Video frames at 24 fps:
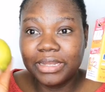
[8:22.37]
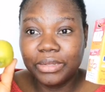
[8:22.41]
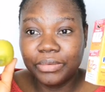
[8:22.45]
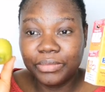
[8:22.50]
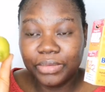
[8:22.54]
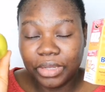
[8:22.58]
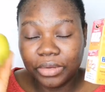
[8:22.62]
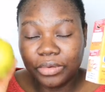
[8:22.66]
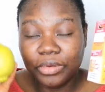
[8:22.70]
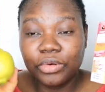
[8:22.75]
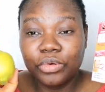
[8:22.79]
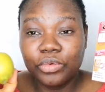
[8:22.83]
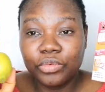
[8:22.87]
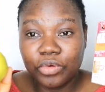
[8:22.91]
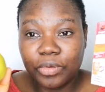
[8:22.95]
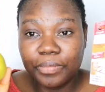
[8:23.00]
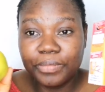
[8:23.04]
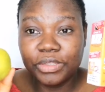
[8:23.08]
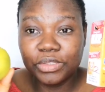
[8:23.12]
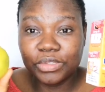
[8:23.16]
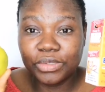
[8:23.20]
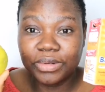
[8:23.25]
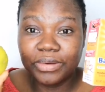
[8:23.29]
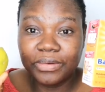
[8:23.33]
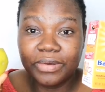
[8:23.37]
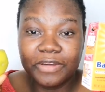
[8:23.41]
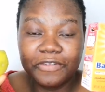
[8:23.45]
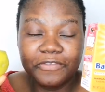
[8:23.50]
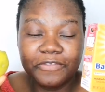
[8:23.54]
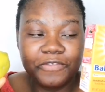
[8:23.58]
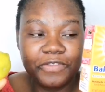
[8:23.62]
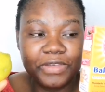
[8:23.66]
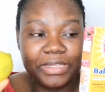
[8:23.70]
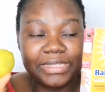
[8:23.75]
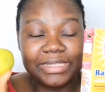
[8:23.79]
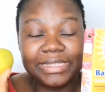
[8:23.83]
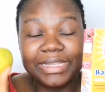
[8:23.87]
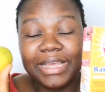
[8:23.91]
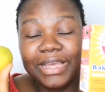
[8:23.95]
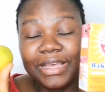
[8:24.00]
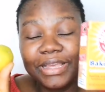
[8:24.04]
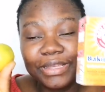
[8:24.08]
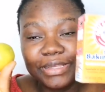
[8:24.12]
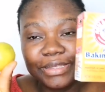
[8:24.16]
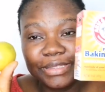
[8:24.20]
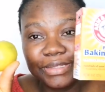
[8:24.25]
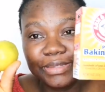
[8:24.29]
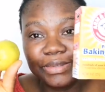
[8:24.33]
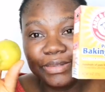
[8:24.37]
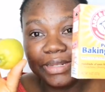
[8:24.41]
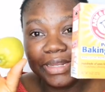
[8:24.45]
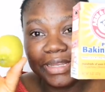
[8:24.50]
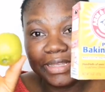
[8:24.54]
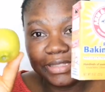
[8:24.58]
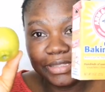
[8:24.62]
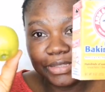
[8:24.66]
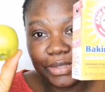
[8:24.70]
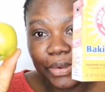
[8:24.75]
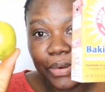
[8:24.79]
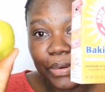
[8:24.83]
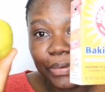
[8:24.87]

and then we are going to rub it on our face. So let's